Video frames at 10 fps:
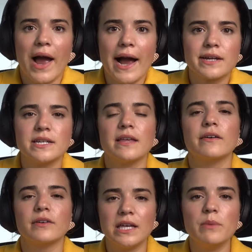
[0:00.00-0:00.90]
acting,
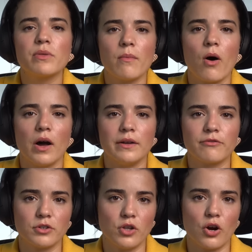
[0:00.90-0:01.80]
they'll keep them on
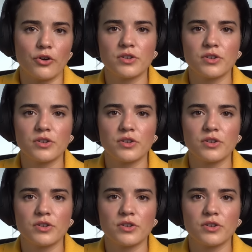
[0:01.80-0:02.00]
for longer.